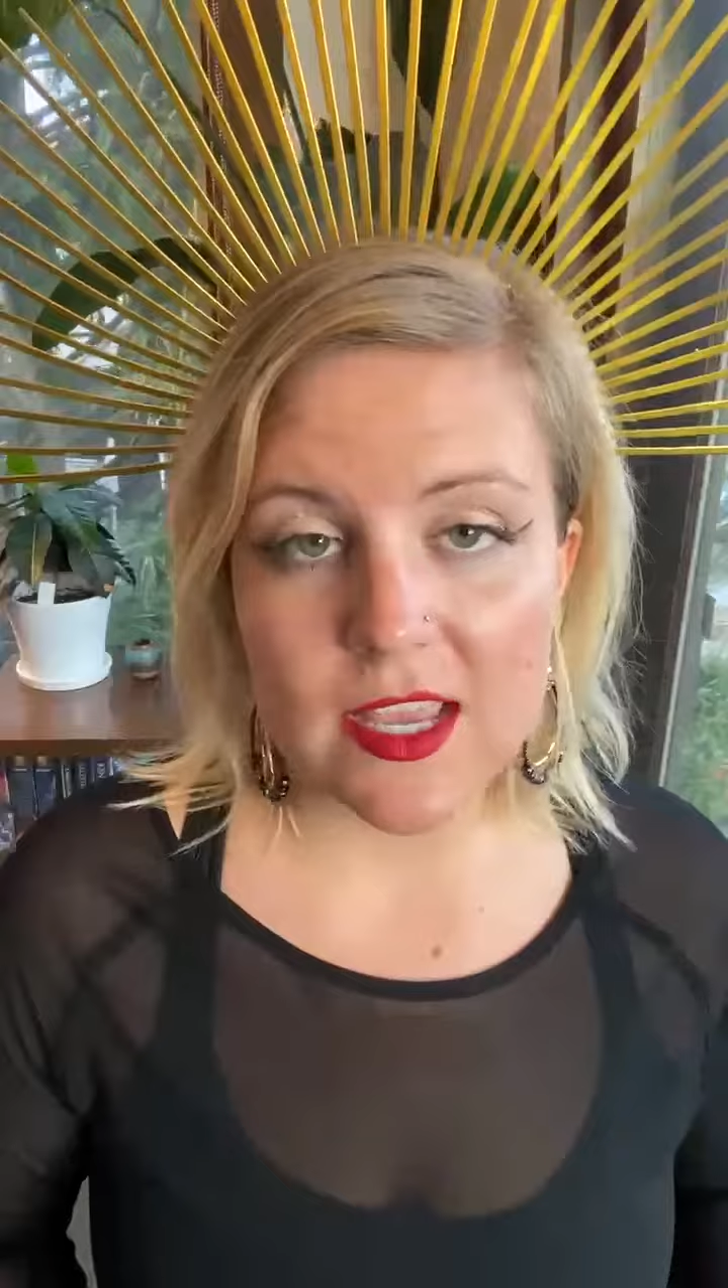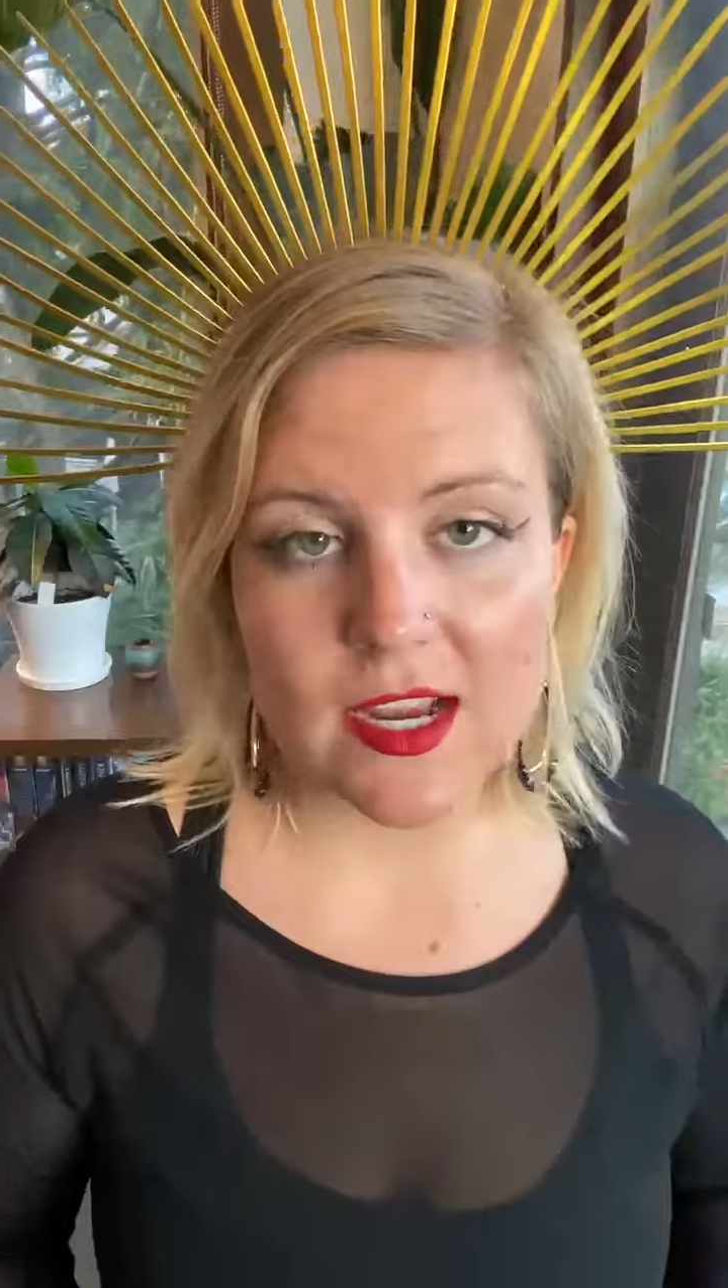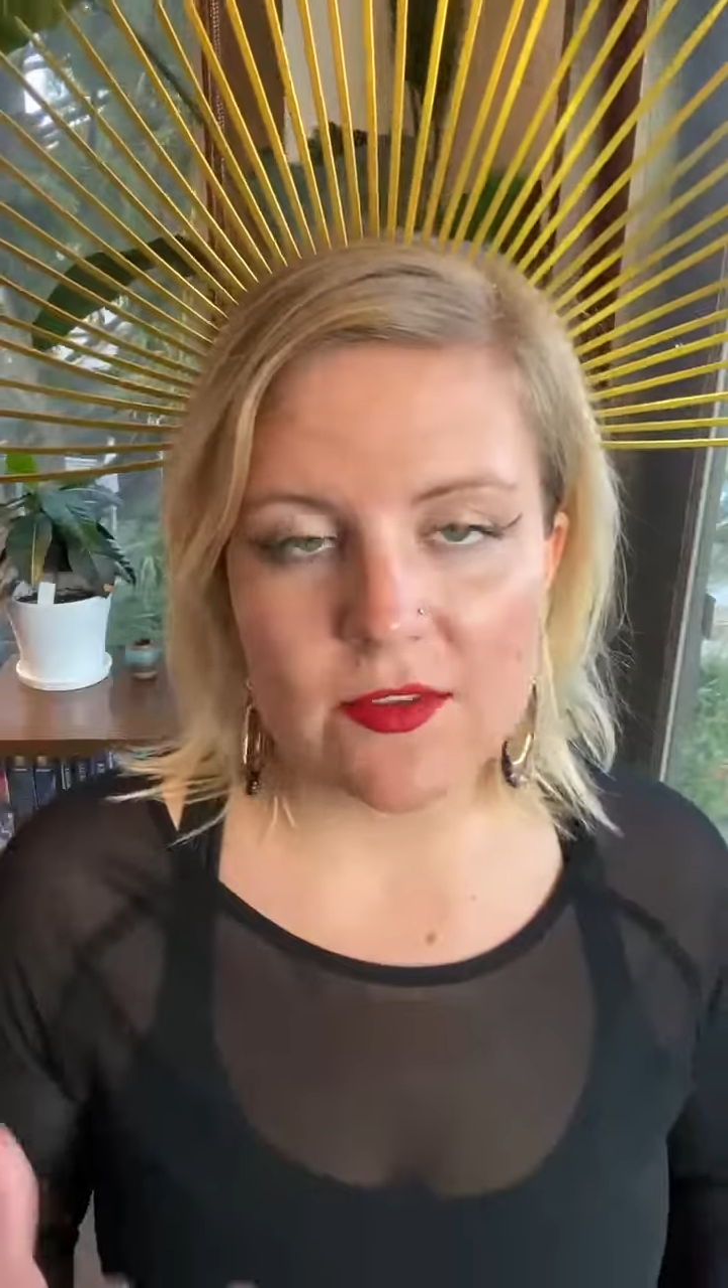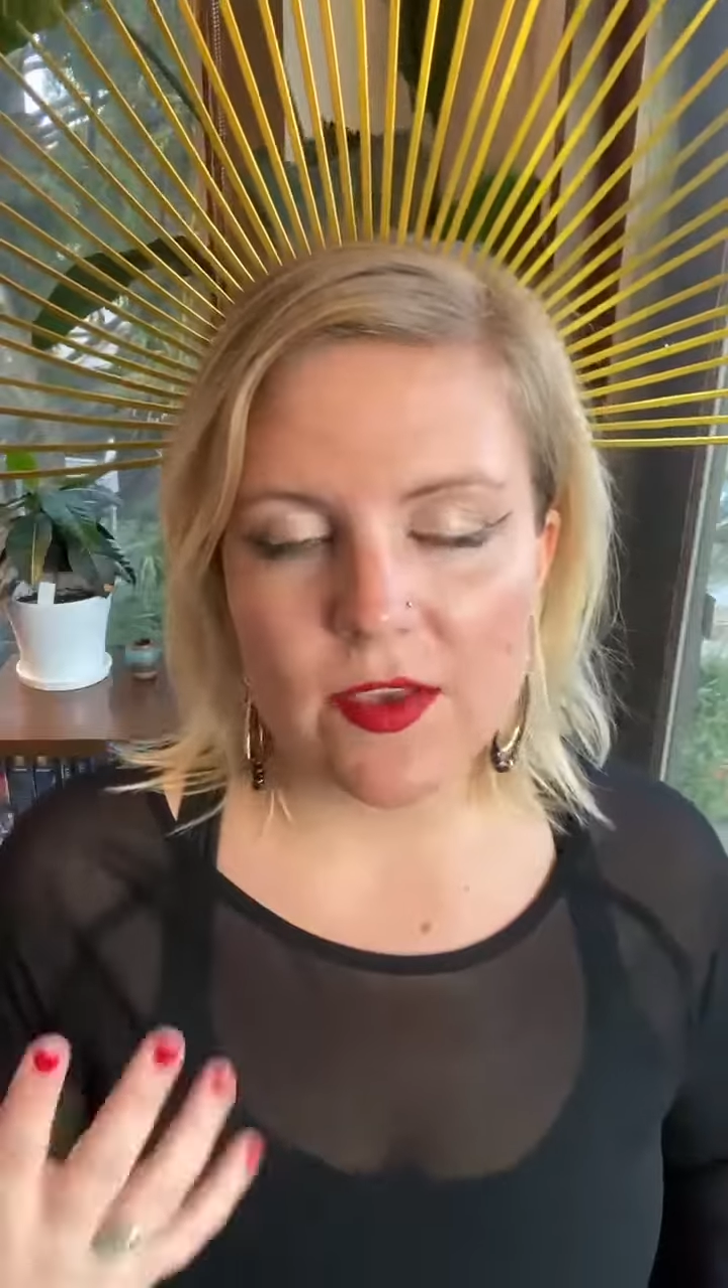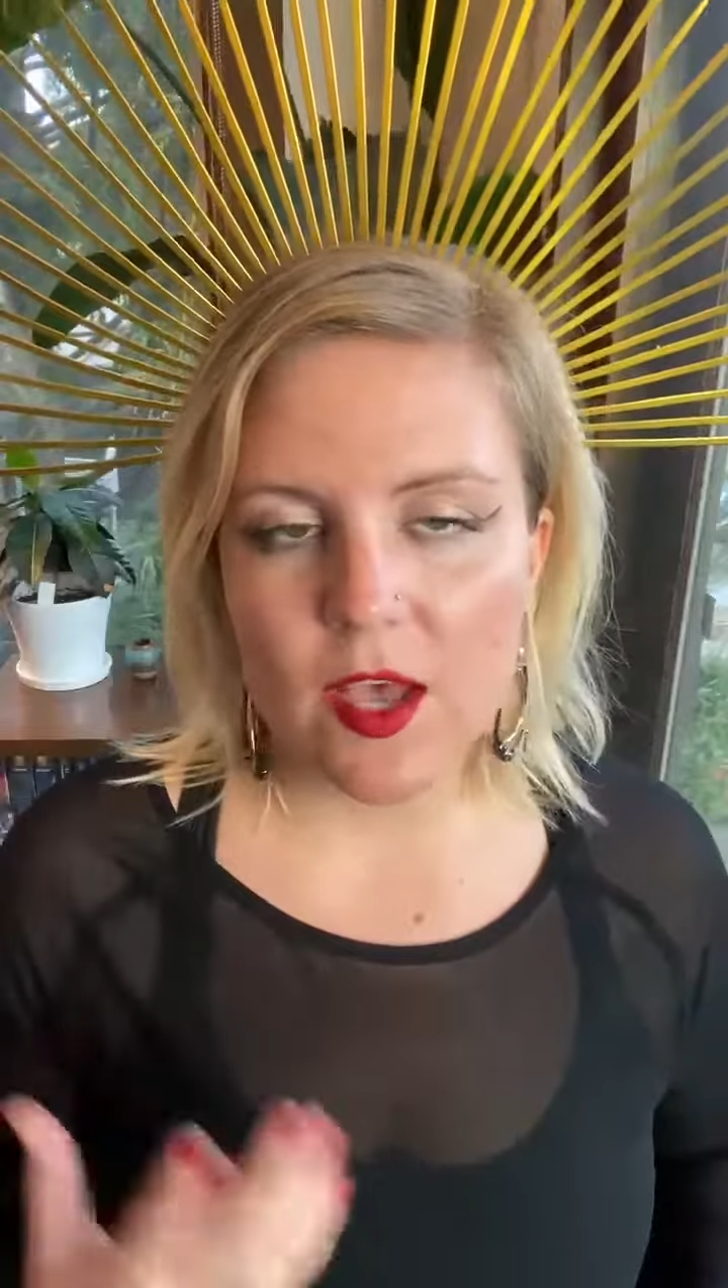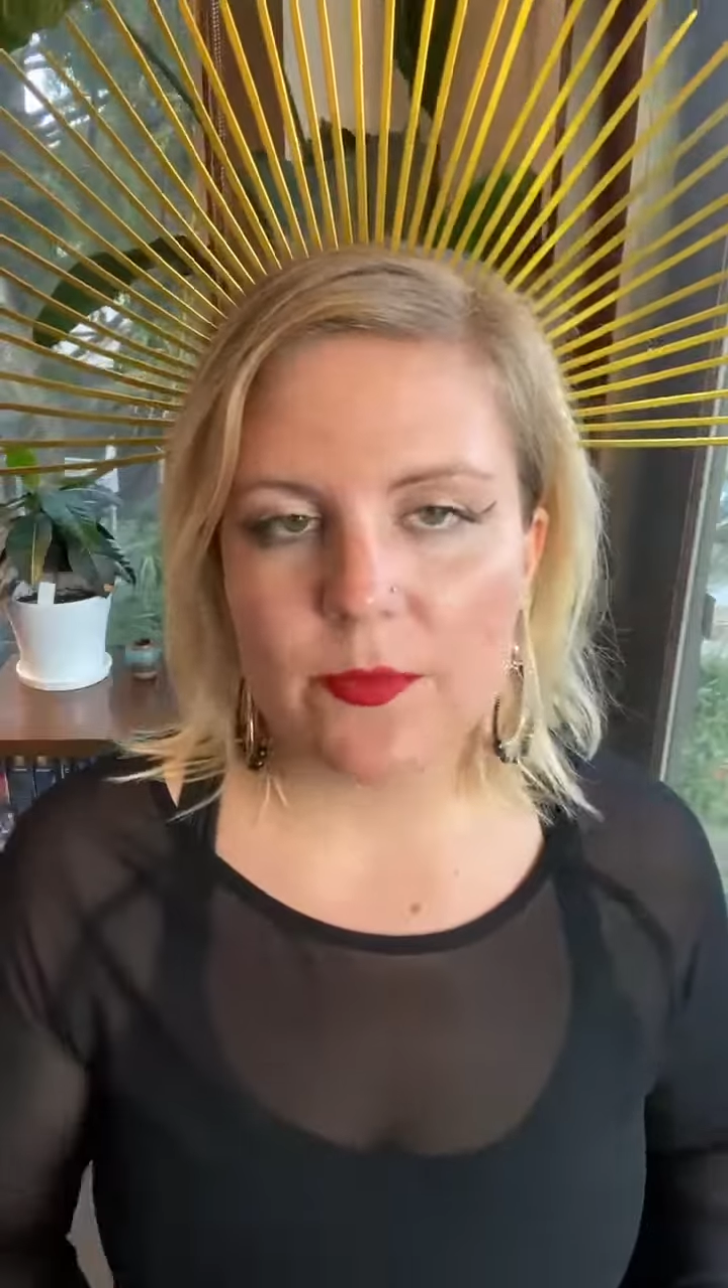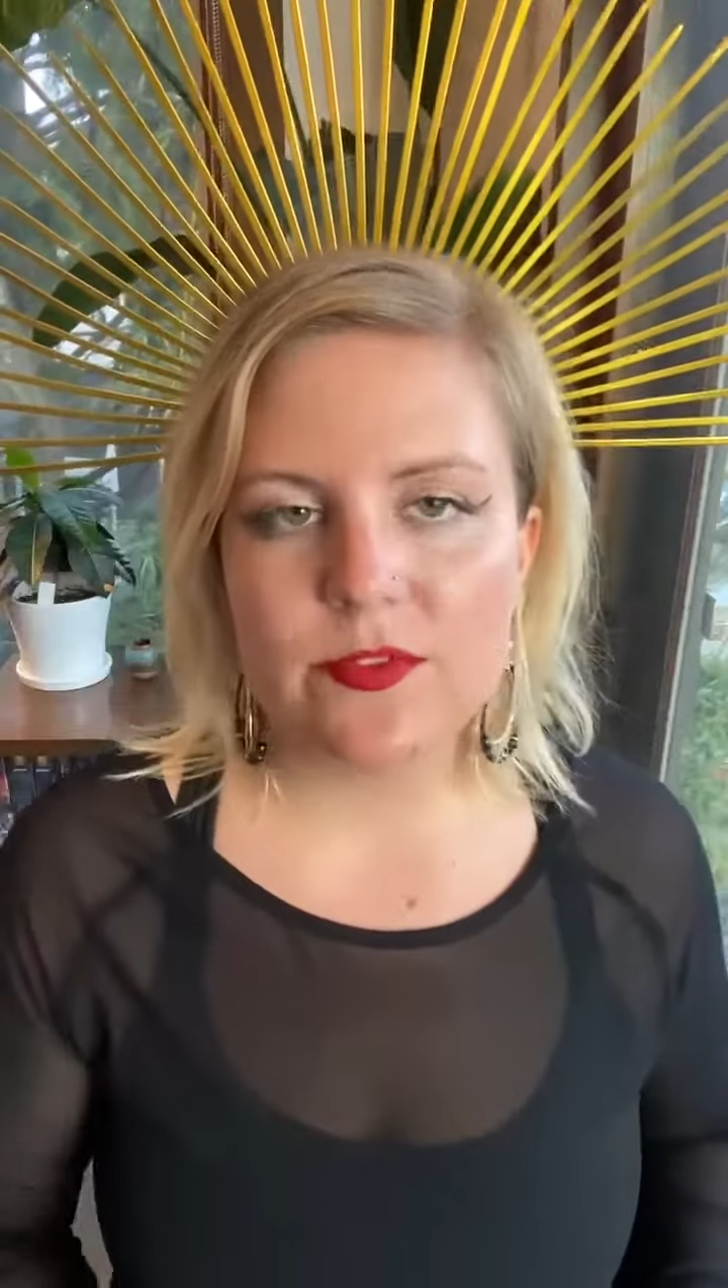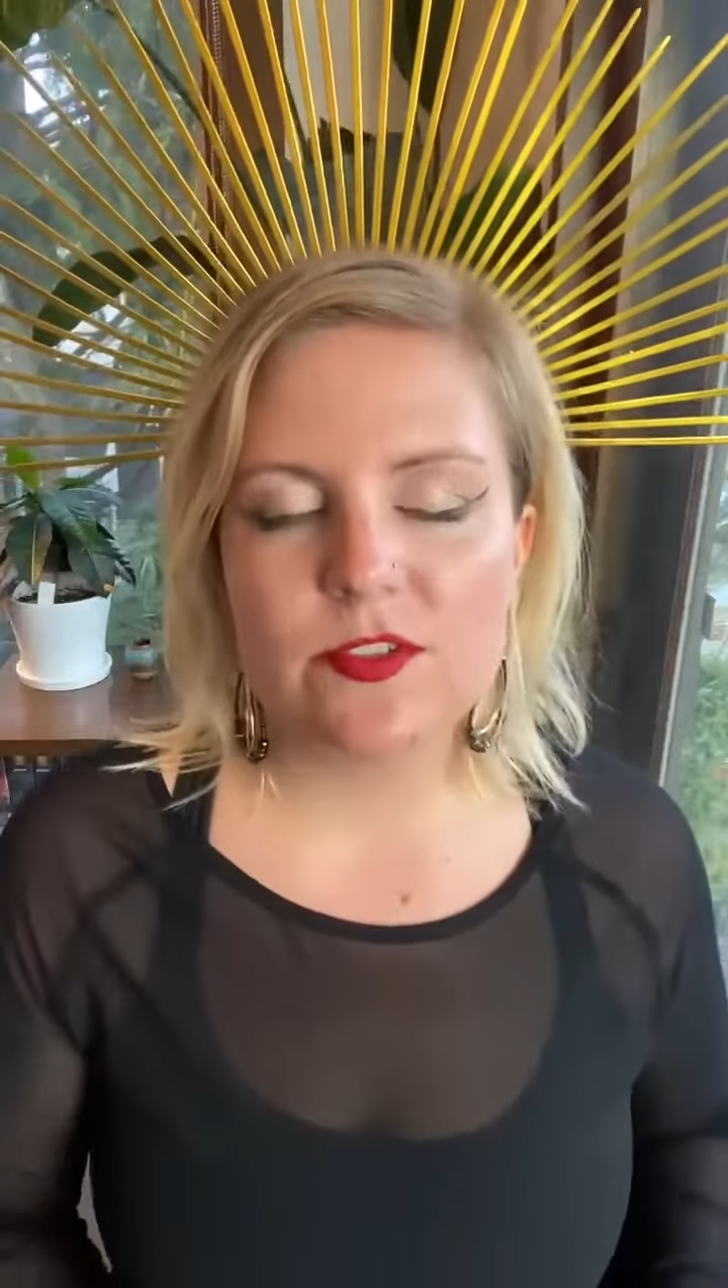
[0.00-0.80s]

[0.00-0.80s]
and I've helped